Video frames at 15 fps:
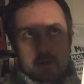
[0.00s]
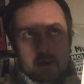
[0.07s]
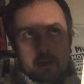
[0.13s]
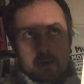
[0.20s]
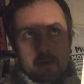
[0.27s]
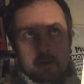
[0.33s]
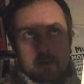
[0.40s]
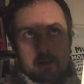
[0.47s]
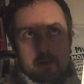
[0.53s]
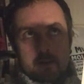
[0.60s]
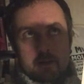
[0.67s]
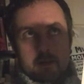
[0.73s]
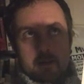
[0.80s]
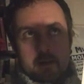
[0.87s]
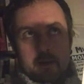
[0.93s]
Uh,
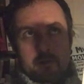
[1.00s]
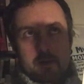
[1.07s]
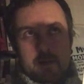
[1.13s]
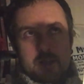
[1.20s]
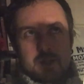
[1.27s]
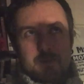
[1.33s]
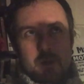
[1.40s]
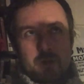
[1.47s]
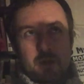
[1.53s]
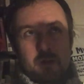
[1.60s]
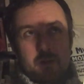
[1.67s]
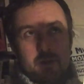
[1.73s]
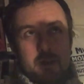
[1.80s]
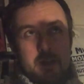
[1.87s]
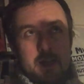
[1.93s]
if you asked me on
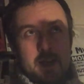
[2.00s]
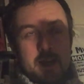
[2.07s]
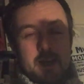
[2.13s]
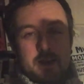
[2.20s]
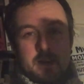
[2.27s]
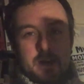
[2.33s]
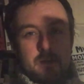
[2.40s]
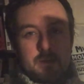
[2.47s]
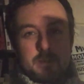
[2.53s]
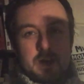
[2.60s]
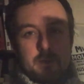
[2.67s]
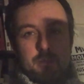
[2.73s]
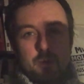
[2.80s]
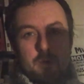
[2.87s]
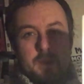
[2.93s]
another day, you know, I
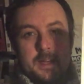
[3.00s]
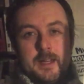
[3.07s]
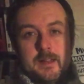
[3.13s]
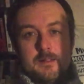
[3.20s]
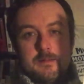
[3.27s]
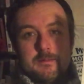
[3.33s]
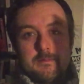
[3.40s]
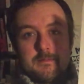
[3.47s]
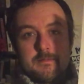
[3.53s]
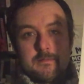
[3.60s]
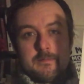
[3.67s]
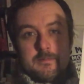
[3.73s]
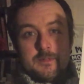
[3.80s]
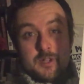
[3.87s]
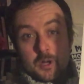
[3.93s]
might put that
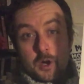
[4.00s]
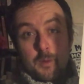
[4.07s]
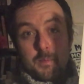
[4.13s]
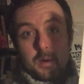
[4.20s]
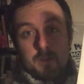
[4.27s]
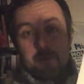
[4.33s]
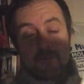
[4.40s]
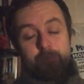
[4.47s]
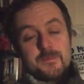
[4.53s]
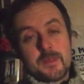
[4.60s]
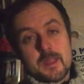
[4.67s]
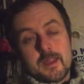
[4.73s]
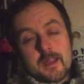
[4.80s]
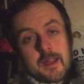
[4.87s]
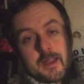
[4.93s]
top.
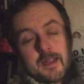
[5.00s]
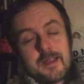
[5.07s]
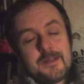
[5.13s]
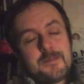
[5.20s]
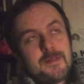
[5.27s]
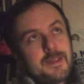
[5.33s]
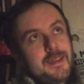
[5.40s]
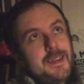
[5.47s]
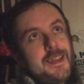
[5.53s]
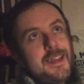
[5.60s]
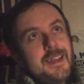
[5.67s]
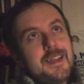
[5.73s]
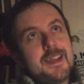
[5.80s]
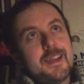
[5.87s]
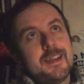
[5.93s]
Uh,
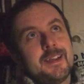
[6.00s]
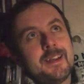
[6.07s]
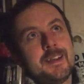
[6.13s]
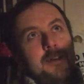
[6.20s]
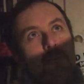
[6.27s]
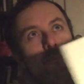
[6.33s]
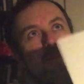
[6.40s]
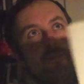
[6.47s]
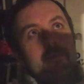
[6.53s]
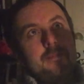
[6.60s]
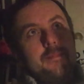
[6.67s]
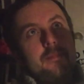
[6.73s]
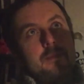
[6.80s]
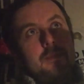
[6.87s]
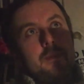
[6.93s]
um,
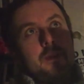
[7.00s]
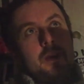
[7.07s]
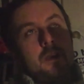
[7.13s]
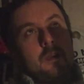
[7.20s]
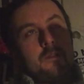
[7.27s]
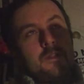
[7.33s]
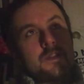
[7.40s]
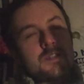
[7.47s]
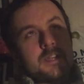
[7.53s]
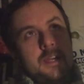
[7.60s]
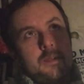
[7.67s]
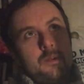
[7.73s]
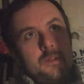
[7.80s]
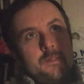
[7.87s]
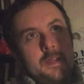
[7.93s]
I love the
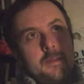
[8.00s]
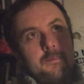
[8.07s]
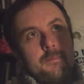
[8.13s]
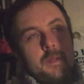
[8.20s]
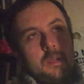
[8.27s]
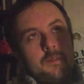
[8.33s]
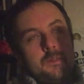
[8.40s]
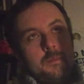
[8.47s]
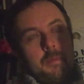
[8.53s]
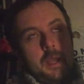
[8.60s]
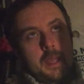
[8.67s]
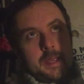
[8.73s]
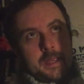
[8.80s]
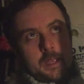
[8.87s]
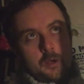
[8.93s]
sound of it. I love the
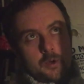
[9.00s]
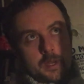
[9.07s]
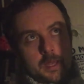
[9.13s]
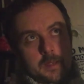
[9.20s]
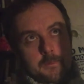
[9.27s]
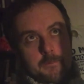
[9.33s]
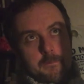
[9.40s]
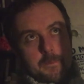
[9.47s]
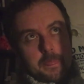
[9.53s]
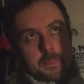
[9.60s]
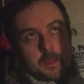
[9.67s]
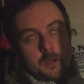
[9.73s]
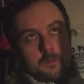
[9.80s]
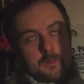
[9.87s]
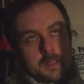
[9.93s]
playing on it.
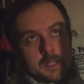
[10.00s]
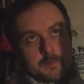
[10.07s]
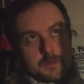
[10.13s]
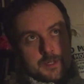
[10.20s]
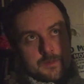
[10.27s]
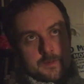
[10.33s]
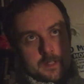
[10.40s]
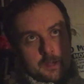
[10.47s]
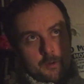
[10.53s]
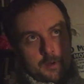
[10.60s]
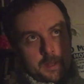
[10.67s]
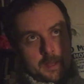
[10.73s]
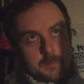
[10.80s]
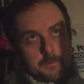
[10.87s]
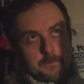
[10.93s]
I love the atmosphere on
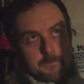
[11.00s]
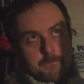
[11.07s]
it.